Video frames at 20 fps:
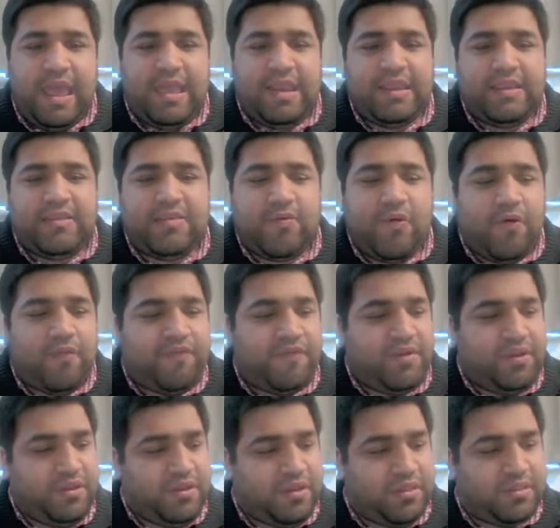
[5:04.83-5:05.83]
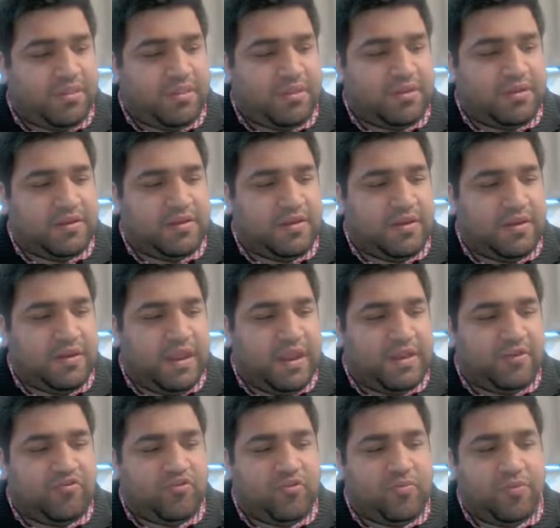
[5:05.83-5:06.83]
And it's often considered an
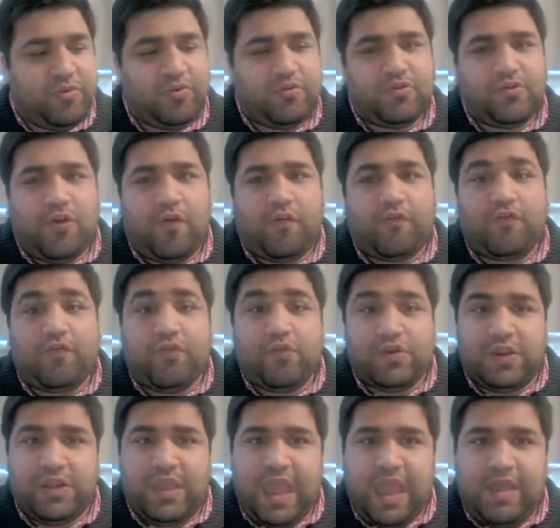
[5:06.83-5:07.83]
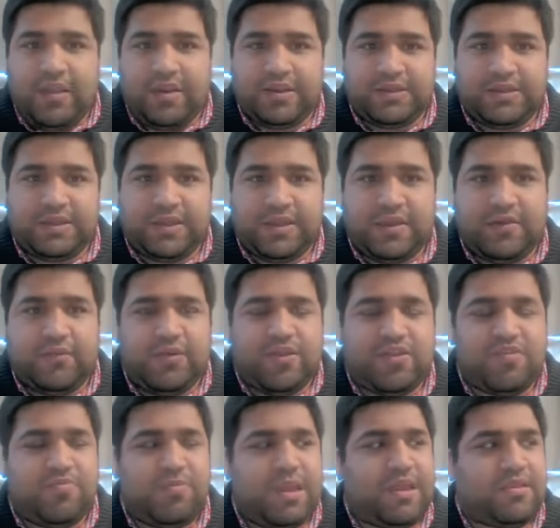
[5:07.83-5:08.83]
attribute of good character,
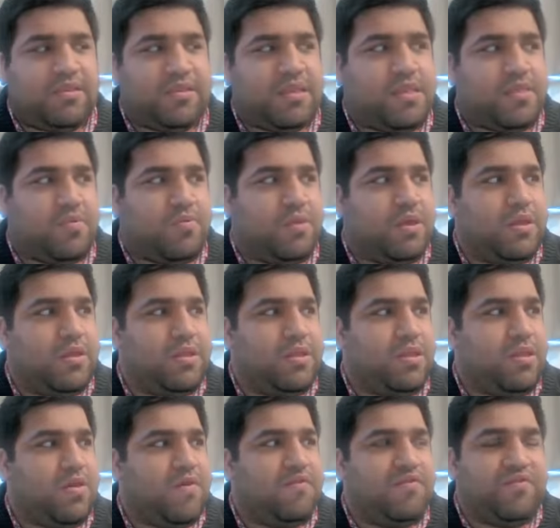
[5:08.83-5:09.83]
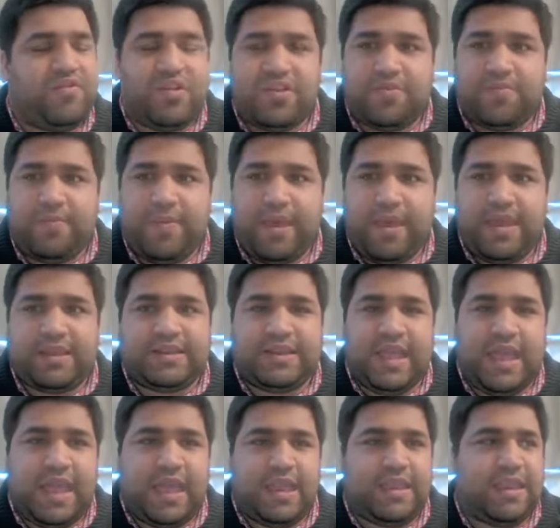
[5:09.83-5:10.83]
which makes us worthy of respect
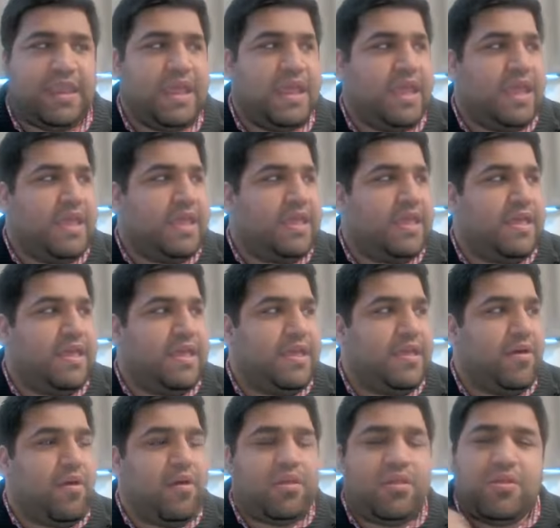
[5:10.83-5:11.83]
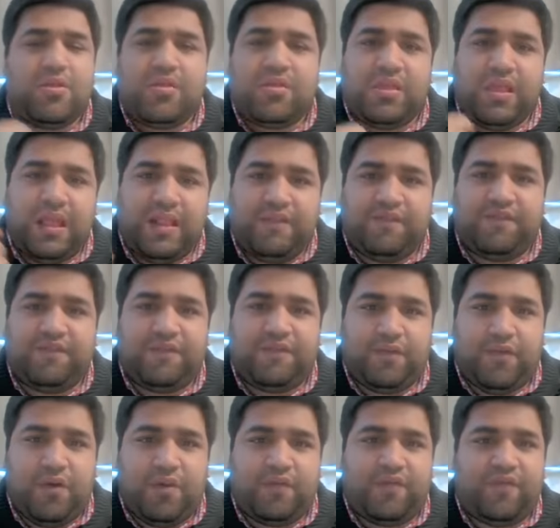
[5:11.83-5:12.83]
and also self
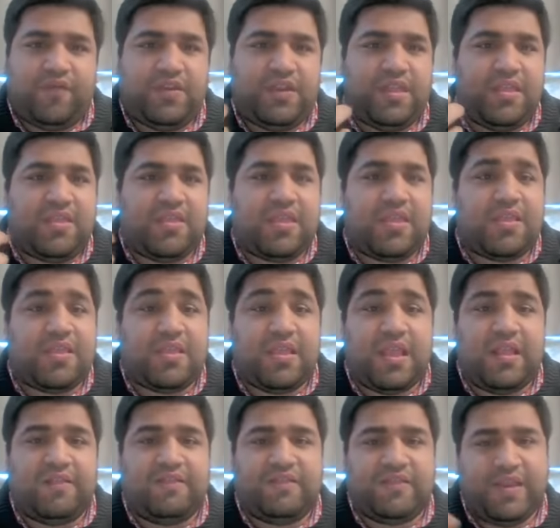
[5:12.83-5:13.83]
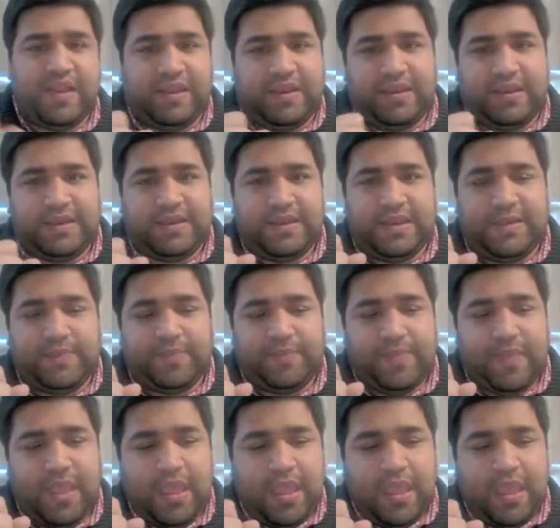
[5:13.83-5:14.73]
confidence and self dignity.